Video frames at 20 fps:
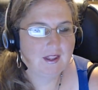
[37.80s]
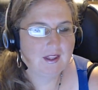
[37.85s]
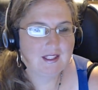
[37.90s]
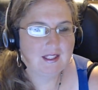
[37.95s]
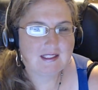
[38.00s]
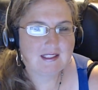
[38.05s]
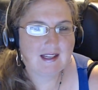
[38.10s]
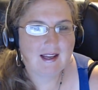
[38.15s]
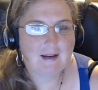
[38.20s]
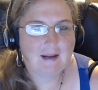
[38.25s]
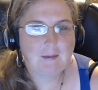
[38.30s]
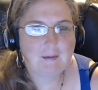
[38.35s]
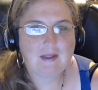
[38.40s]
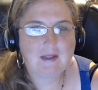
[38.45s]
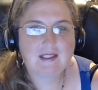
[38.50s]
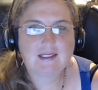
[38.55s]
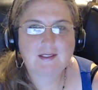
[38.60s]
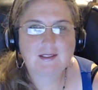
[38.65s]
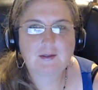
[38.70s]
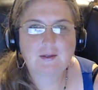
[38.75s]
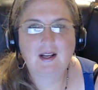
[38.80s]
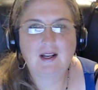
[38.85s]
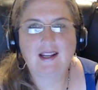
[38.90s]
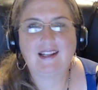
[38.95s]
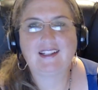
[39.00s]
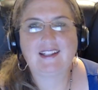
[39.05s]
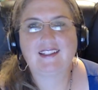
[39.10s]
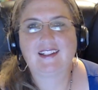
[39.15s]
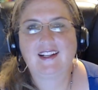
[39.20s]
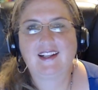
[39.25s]
when the time is
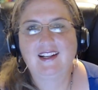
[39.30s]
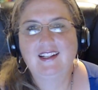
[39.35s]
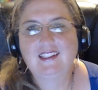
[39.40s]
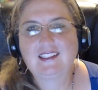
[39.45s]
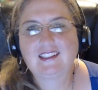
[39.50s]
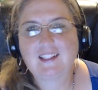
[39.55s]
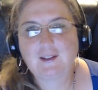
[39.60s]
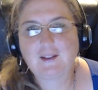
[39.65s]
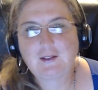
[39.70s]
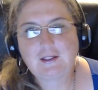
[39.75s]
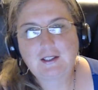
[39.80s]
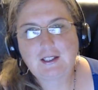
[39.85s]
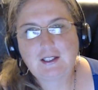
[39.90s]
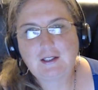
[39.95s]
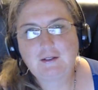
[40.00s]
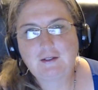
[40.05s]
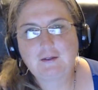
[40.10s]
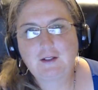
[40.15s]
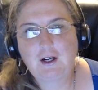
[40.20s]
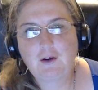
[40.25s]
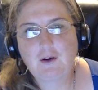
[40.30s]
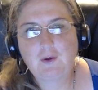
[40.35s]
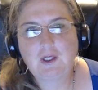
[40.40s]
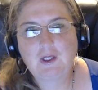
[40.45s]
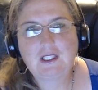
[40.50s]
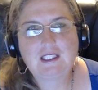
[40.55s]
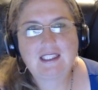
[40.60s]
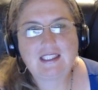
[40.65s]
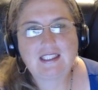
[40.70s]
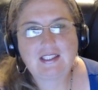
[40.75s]
right. So looking
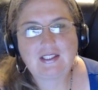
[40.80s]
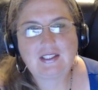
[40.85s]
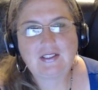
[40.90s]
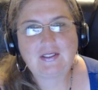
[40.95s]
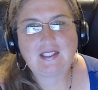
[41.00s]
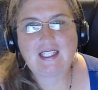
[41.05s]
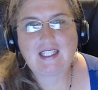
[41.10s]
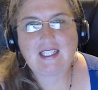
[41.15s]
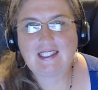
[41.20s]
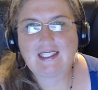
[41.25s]
forward to